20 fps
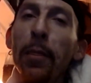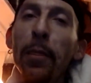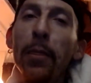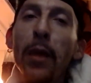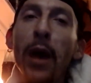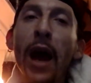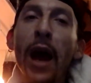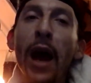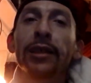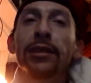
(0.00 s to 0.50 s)

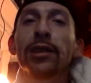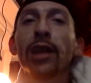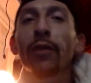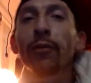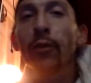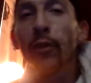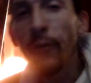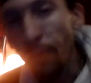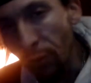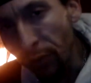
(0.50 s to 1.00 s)
I
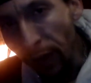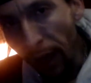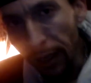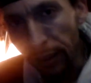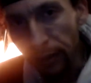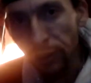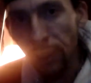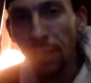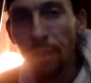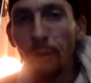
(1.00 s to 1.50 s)
suffered for
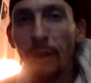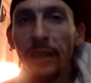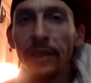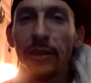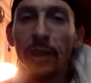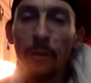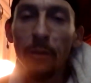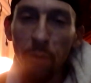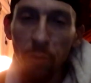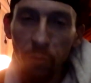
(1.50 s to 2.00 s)
that title. I
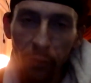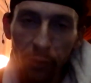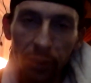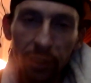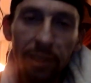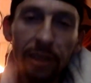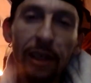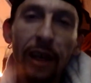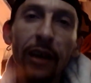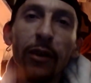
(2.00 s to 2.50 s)
suffered for
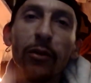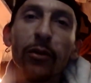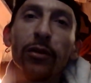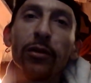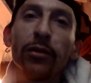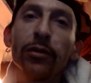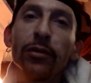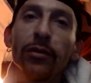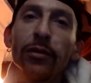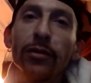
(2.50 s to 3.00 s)
this title.
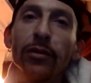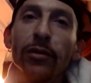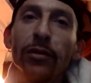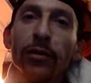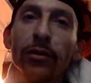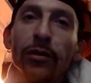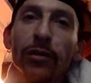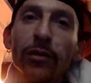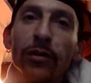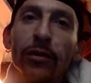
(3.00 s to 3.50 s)

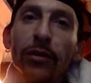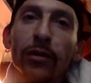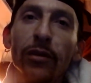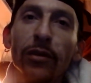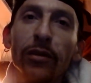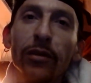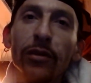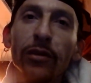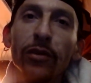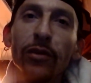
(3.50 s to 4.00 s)

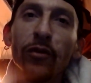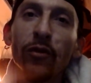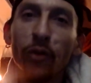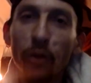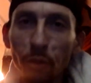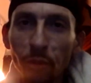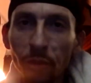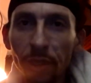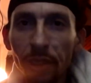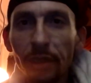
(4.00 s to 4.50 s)

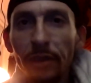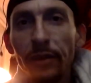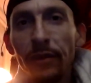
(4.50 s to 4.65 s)
Truly.